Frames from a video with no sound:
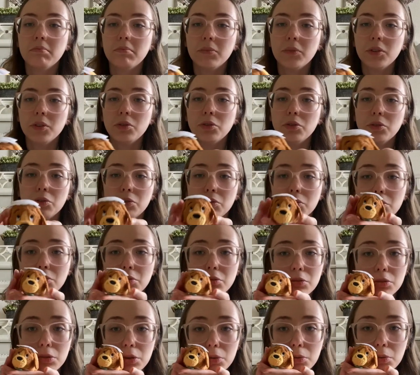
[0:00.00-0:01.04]
She's just
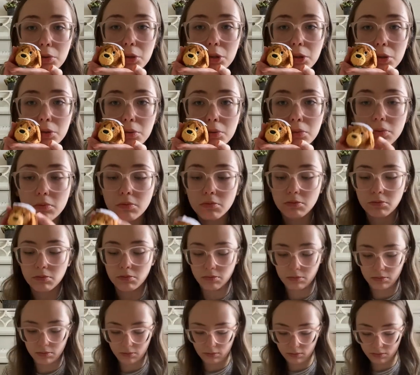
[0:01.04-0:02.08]
so cute.
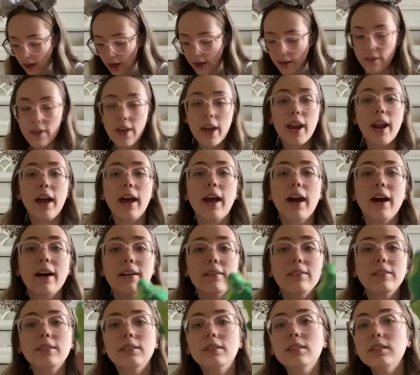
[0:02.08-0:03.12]
And then I have
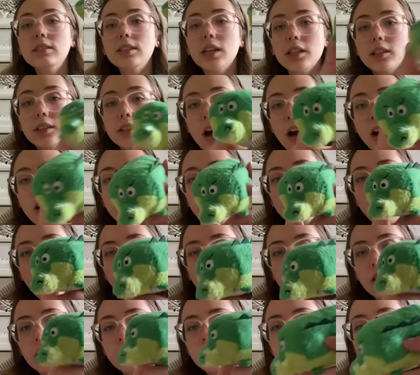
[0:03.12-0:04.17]
Tick-Tock
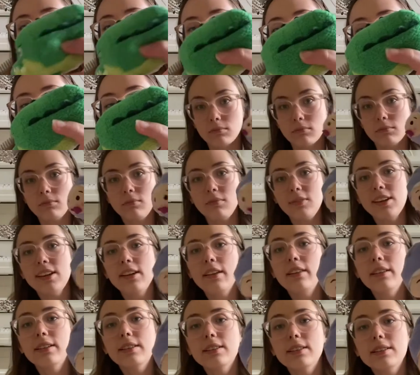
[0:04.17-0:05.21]
Croc.
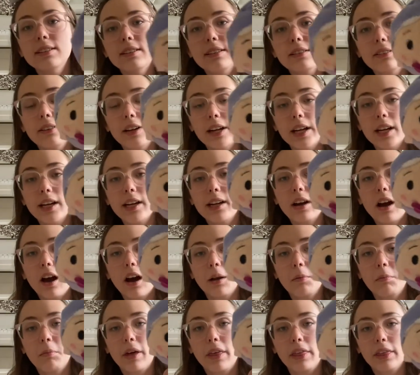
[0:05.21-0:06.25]
This is the fairy
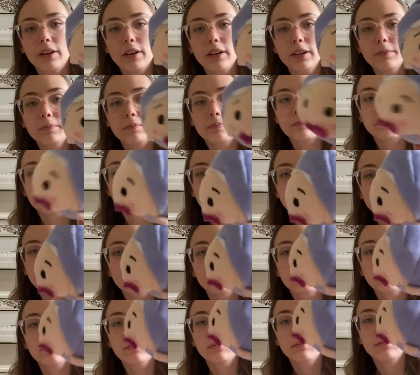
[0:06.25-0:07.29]
godmother.
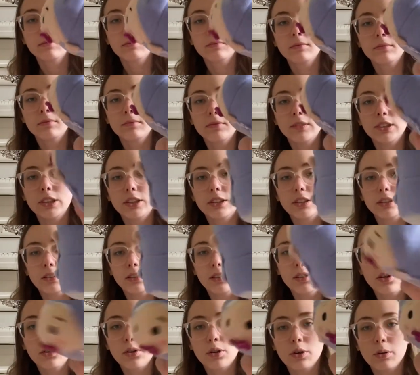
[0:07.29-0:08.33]
She's
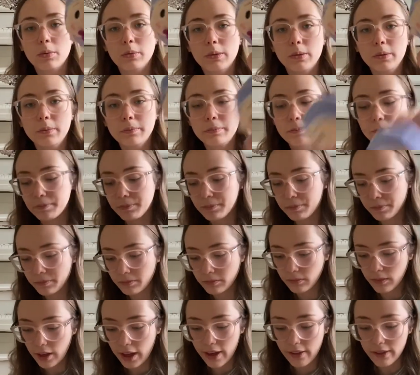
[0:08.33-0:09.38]
adorable.
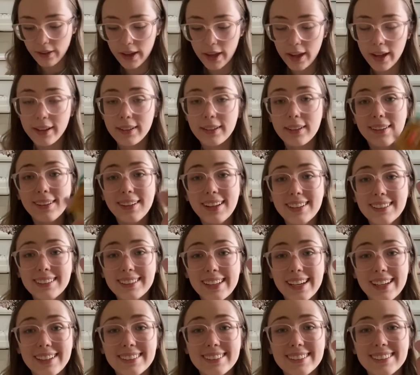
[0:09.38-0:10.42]
And then Gus
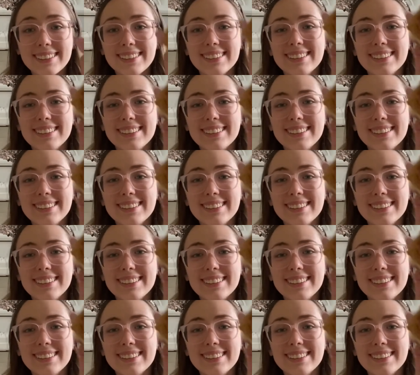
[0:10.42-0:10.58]
Gus.